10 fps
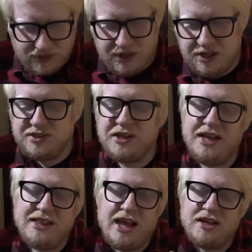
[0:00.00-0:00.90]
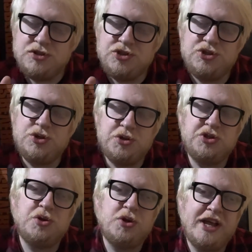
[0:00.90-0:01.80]
there's like that
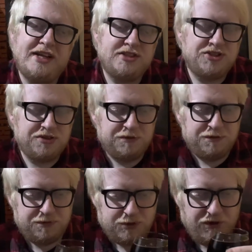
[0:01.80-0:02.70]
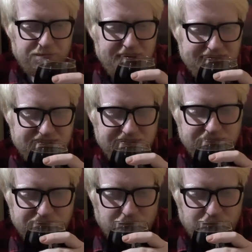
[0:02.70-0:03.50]
subtle hint of mintiness